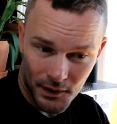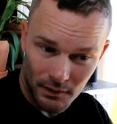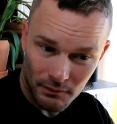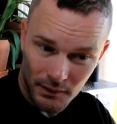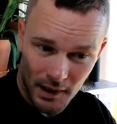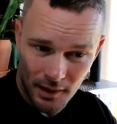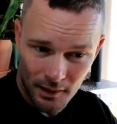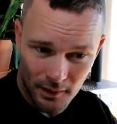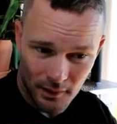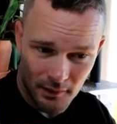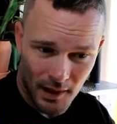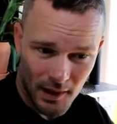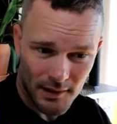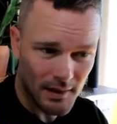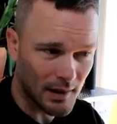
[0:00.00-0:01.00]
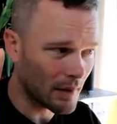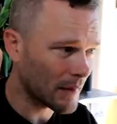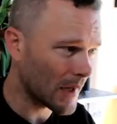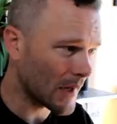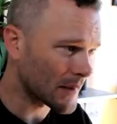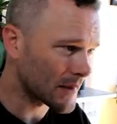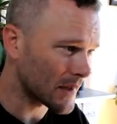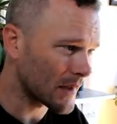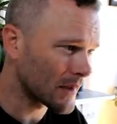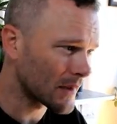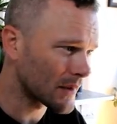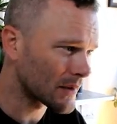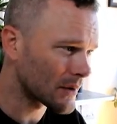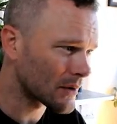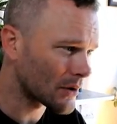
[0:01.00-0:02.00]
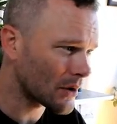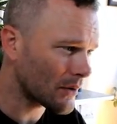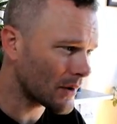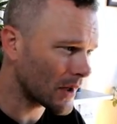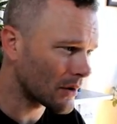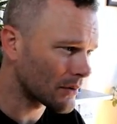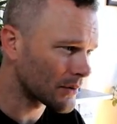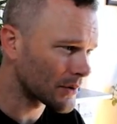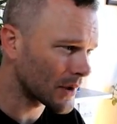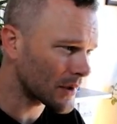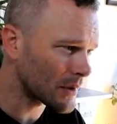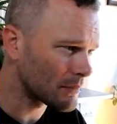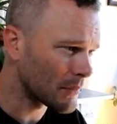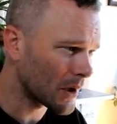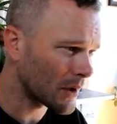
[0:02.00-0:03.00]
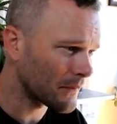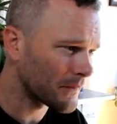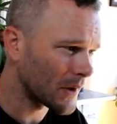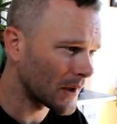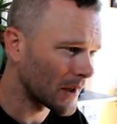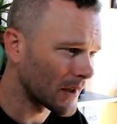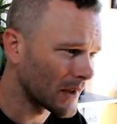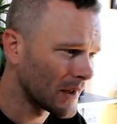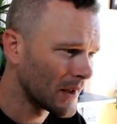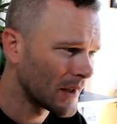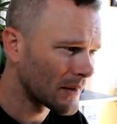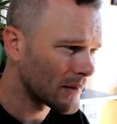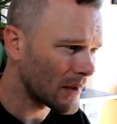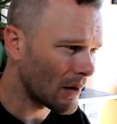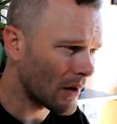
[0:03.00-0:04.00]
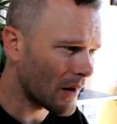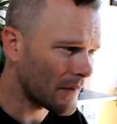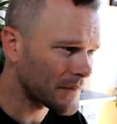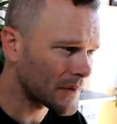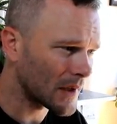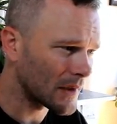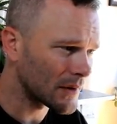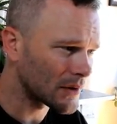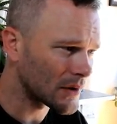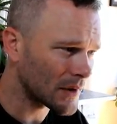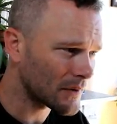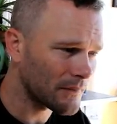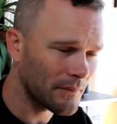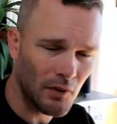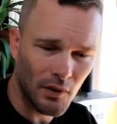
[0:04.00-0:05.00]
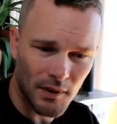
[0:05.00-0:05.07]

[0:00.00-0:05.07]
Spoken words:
the length of that staircase is, so that you're just modifying the offset just for